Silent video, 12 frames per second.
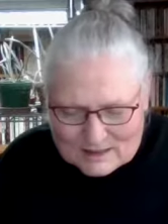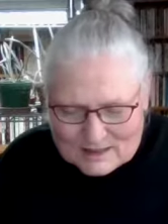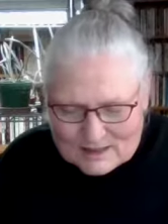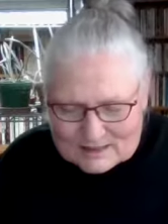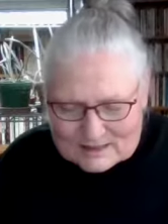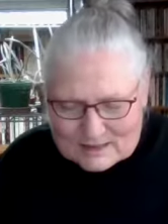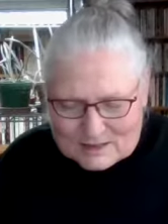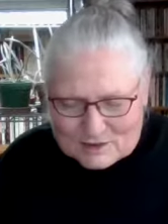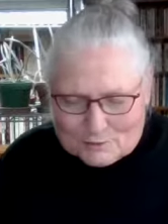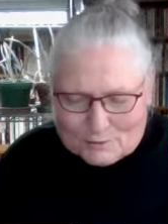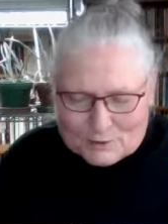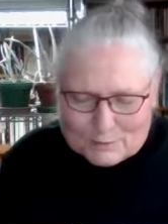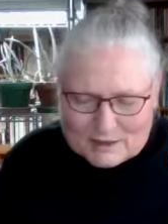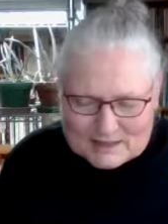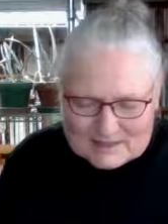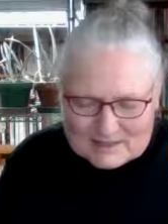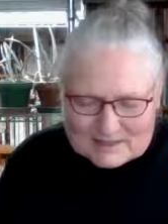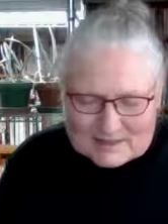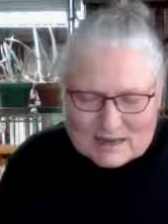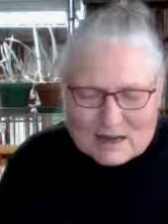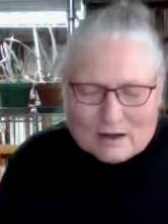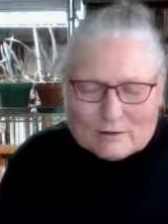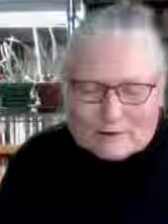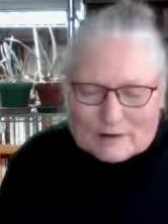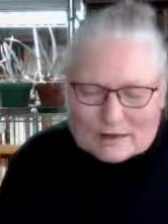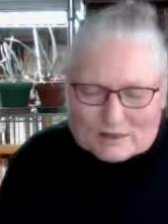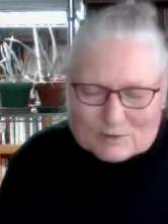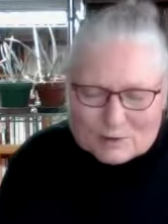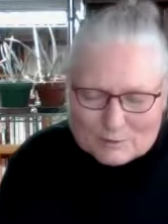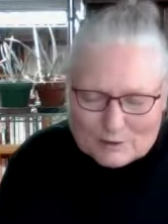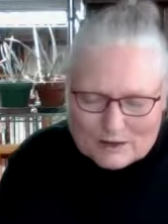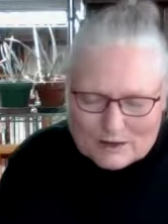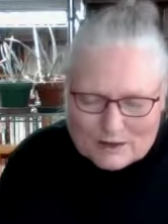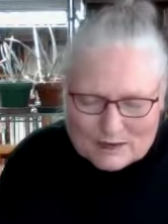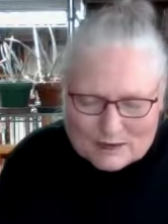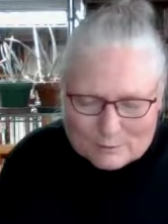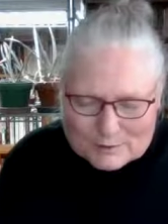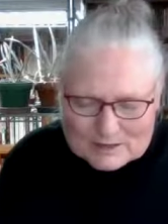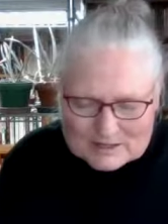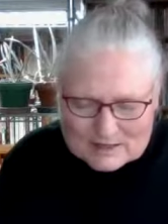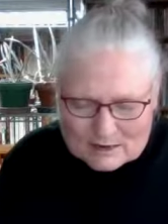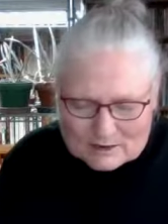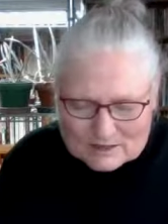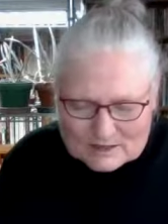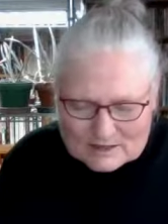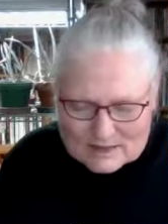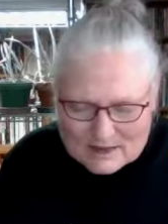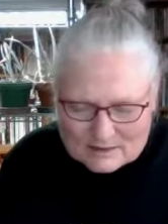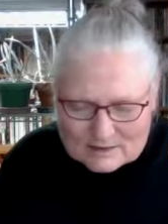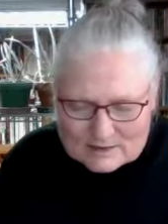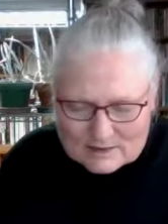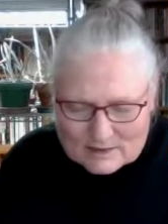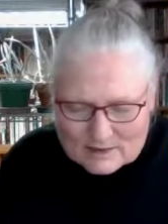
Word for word: I ask that you will bless us now as we read and help us to understand.